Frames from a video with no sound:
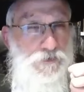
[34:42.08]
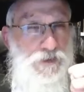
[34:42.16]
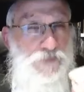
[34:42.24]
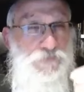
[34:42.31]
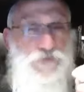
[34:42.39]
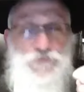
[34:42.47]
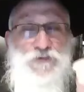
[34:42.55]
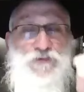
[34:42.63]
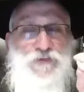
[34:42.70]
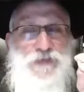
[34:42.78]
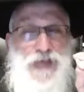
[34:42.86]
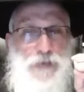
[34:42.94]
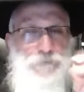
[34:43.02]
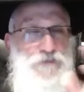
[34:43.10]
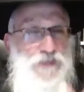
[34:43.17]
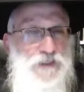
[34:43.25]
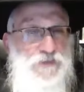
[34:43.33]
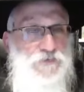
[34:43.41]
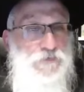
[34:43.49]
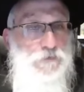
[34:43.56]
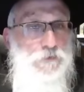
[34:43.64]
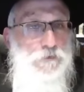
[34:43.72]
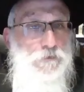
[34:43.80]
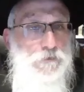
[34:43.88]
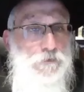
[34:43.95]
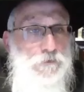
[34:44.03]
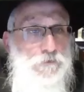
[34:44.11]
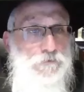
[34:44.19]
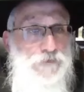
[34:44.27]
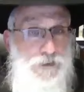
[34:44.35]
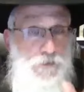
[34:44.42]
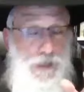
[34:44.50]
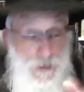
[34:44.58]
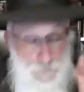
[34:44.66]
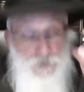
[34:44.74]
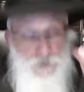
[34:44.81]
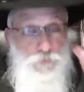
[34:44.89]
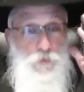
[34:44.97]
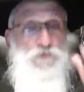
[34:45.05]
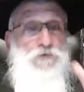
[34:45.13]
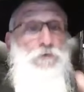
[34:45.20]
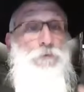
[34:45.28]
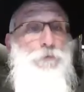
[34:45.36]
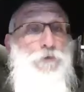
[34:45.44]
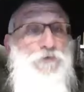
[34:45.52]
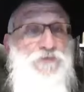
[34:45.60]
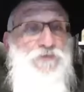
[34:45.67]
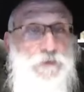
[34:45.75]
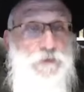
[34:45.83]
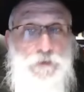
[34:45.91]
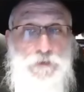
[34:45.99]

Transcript: even if it's an object. How much more so a person.